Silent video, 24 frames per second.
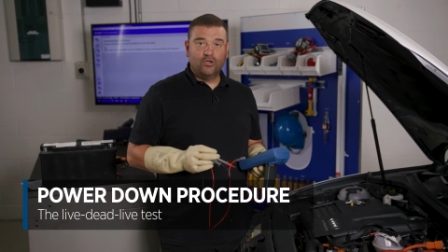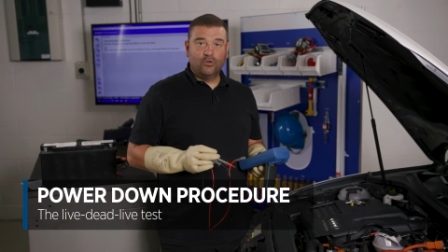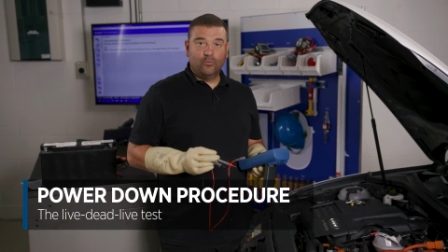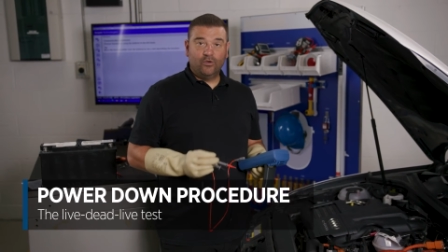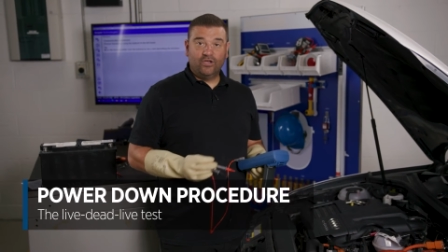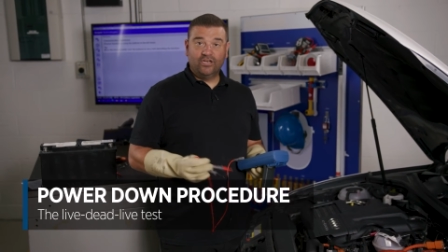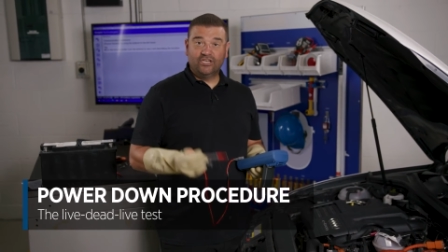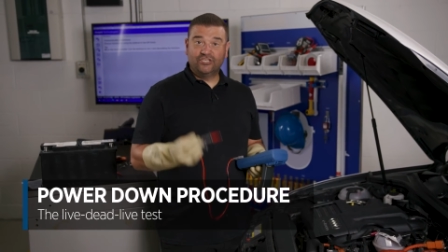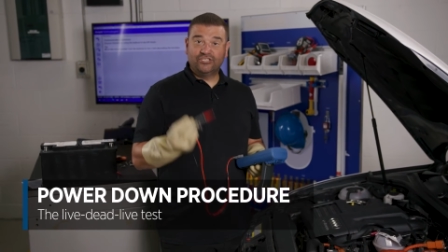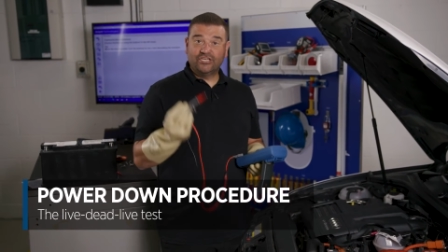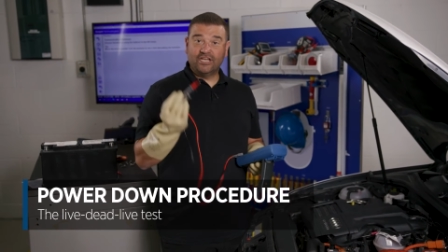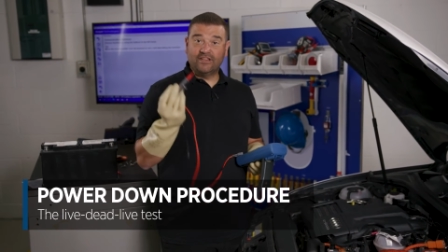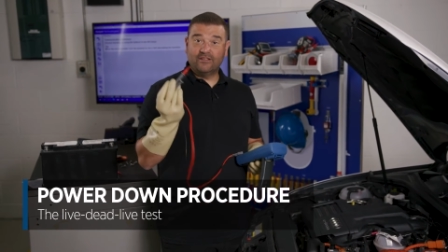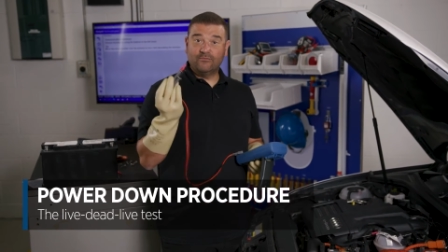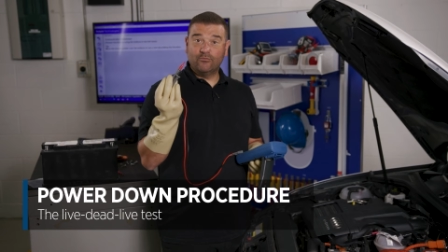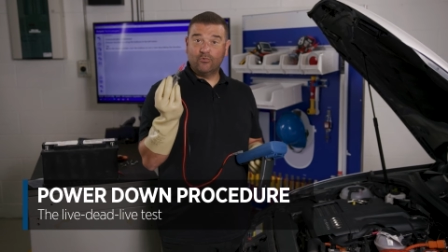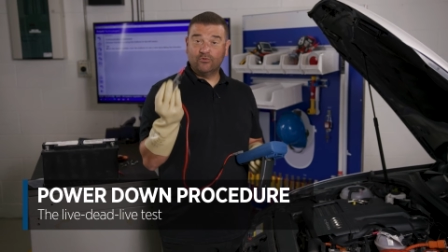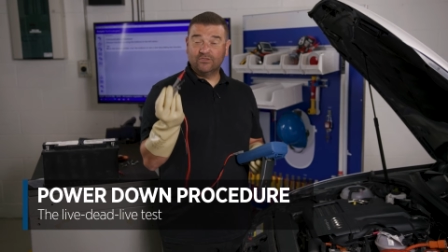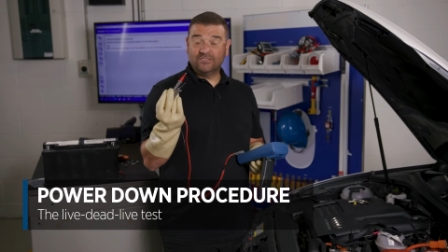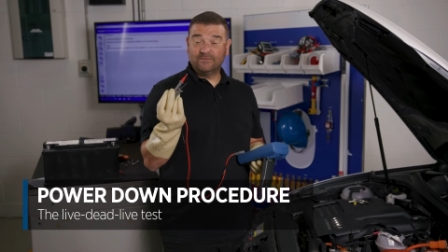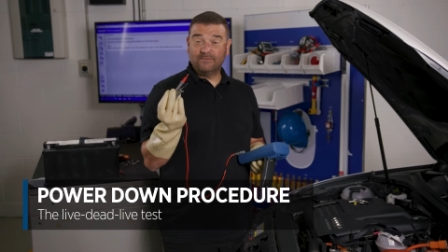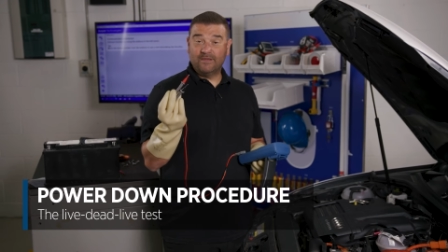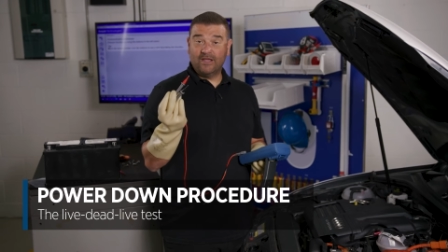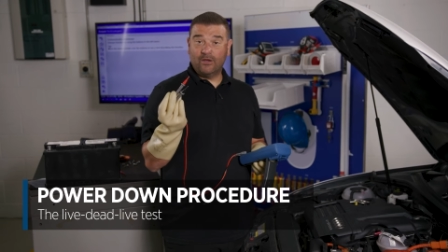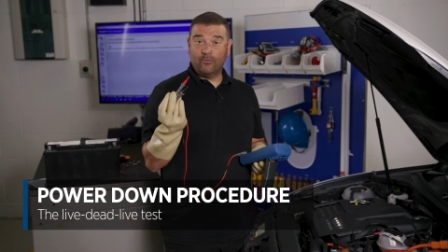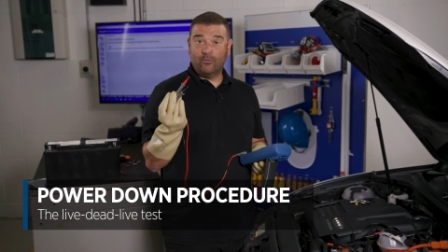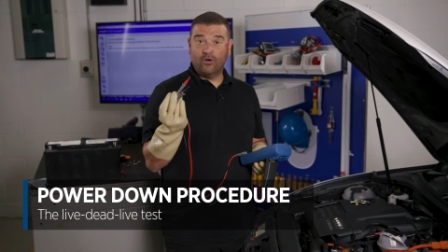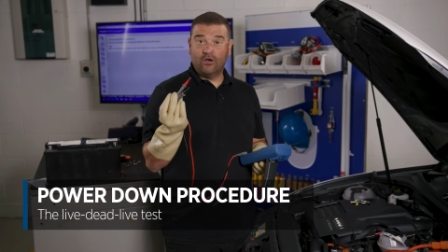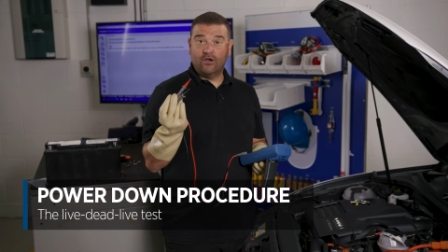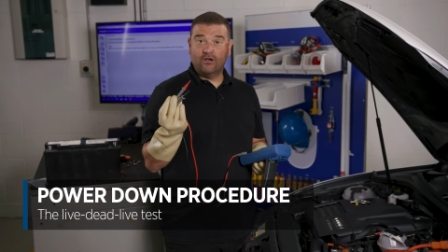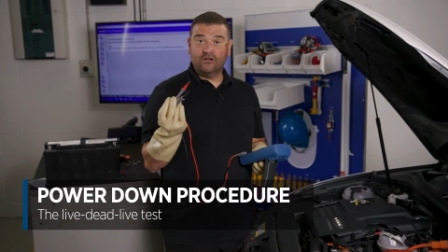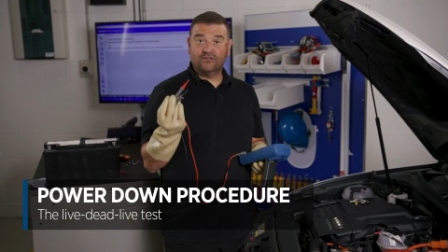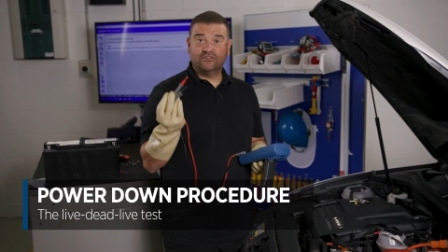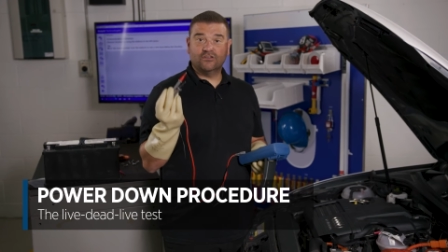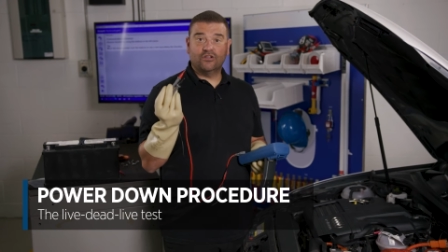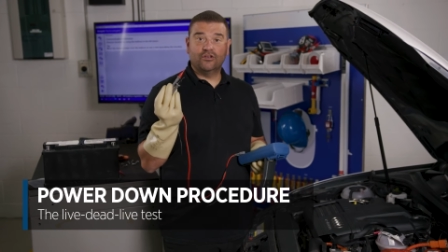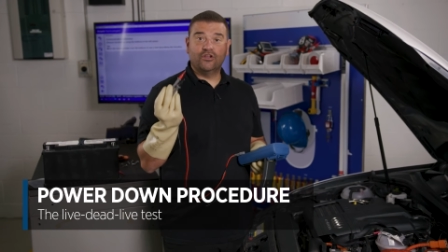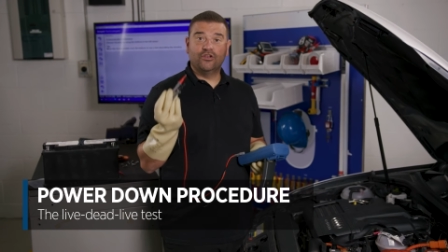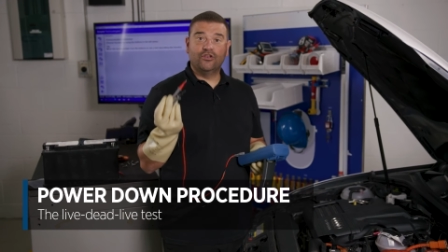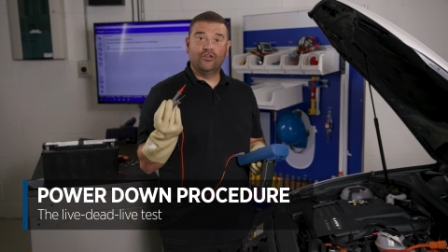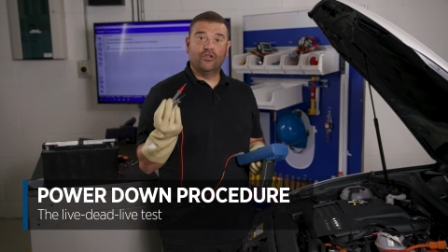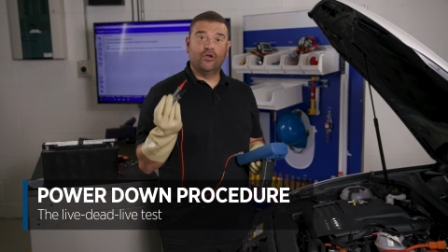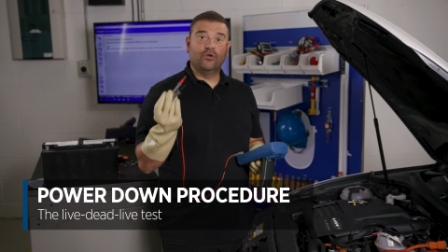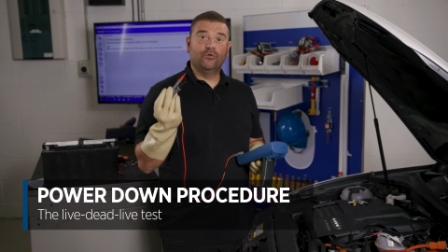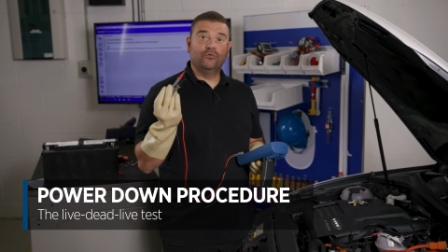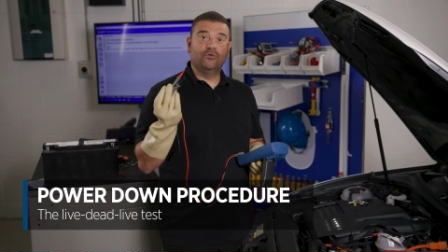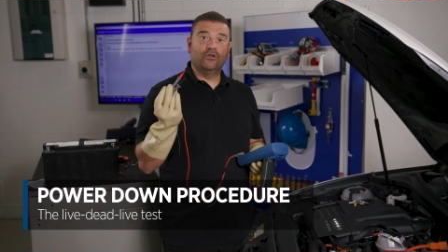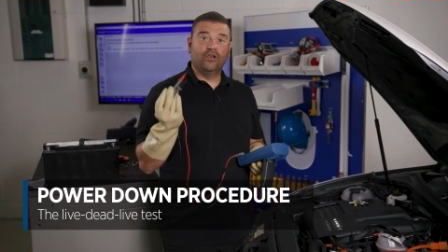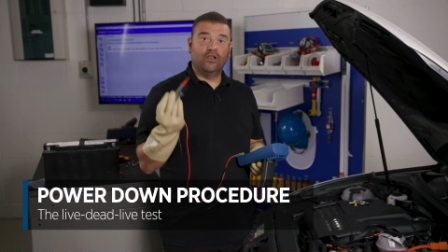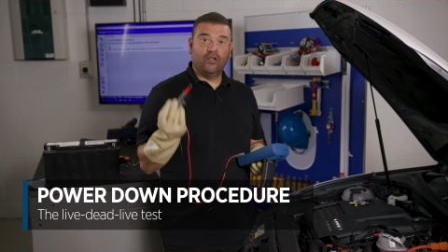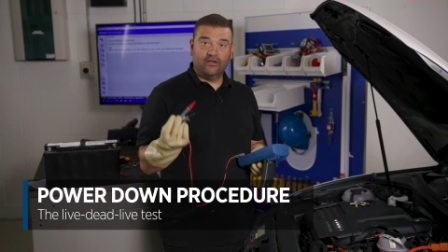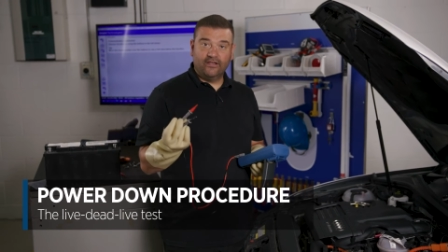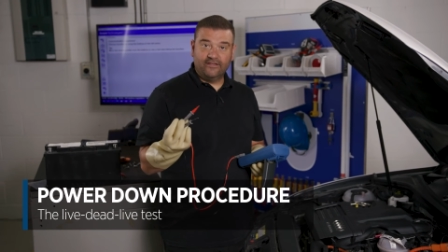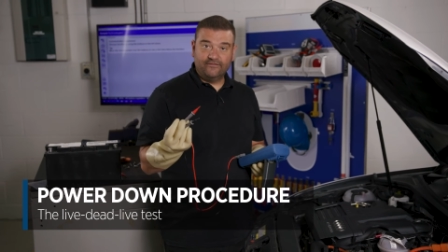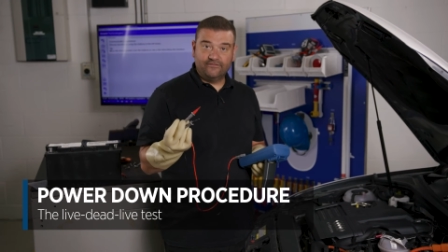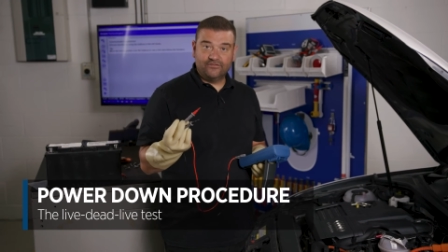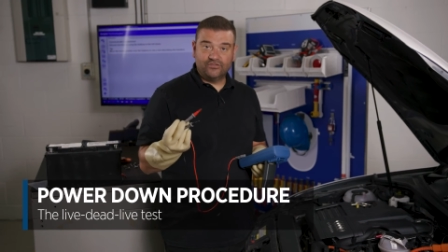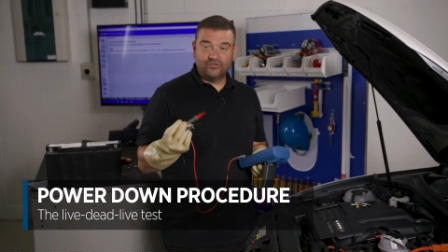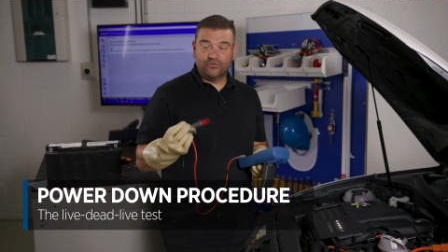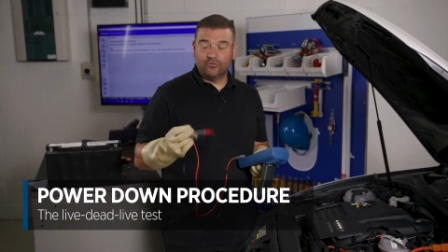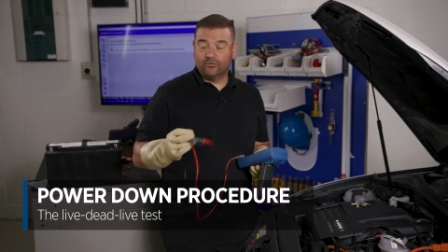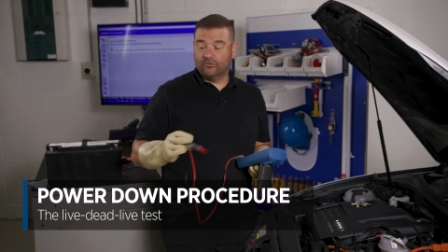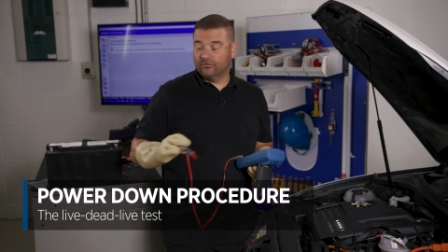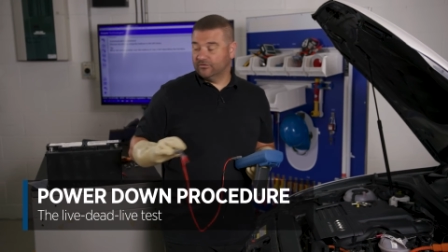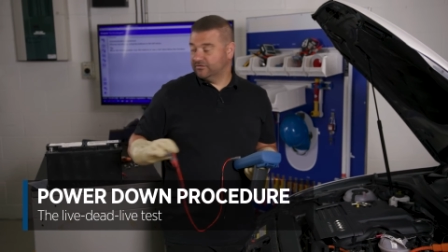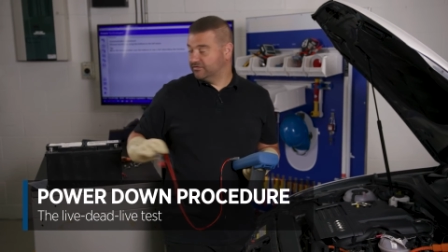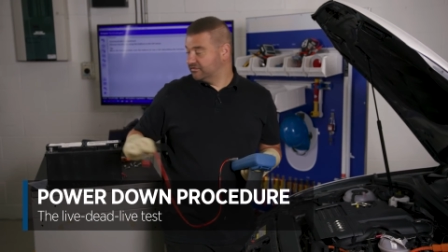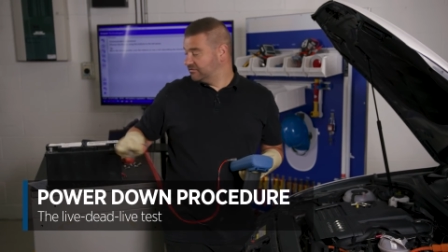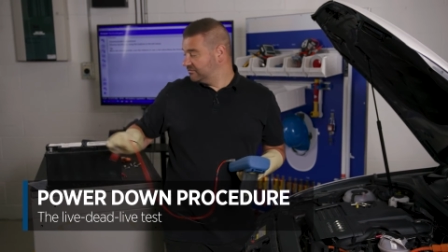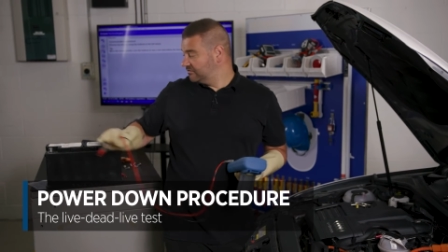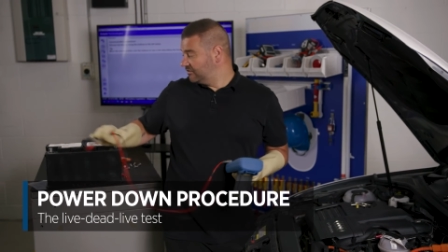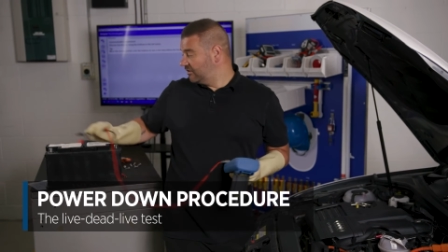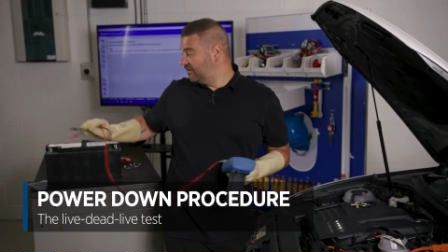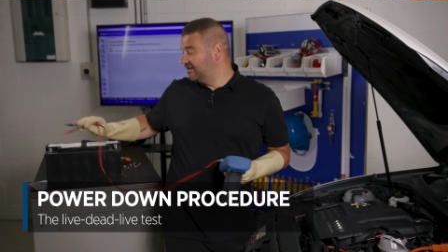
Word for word: We're going to check the multimeter works on a known live source,